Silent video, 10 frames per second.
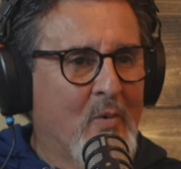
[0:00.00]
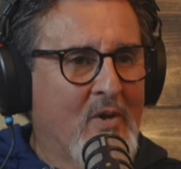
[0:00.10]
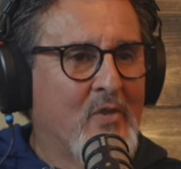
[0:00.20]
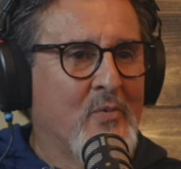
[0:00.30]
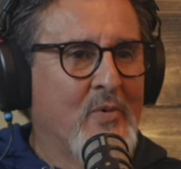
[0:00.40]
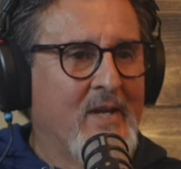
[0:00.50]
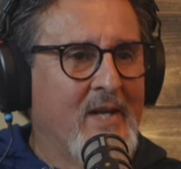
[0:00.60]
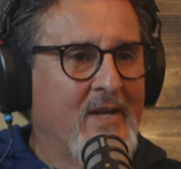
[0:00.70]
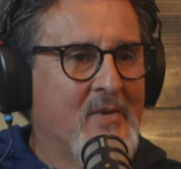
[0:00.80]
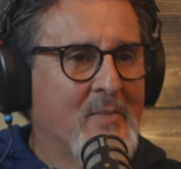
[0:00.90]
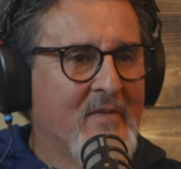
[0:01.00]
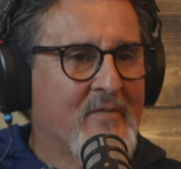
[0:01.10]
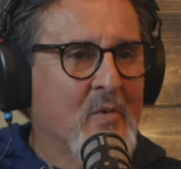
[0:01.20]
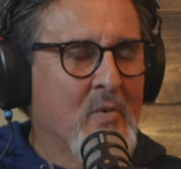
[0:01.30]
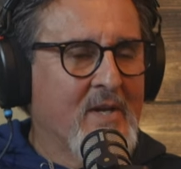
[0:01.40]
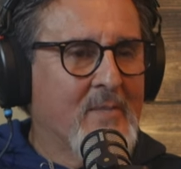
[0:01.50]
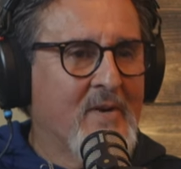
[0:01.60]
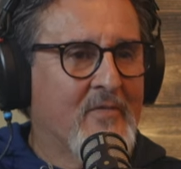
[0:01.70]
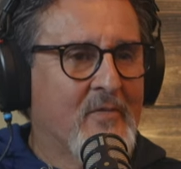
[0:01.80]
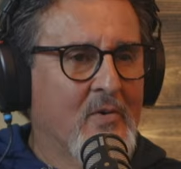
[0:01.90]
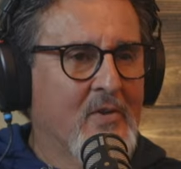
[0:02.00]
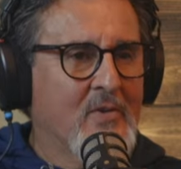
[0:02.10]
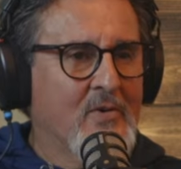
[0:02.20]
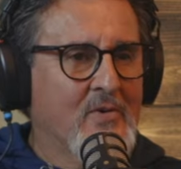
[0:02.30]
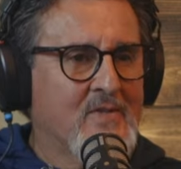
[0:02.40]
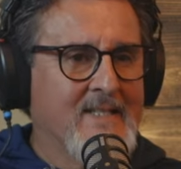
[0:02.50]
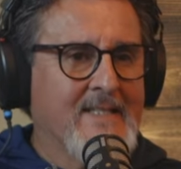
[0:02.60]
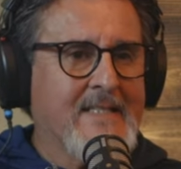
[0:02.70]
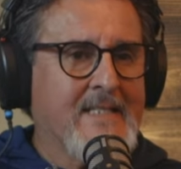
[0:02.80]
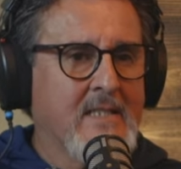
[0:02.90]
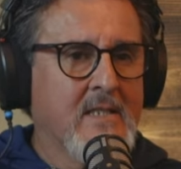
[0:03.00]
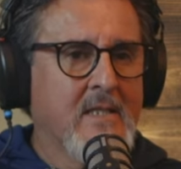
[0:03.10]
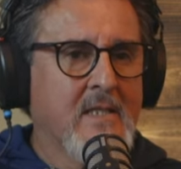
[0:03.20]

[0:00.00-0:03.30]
43 into my going into my 43rd season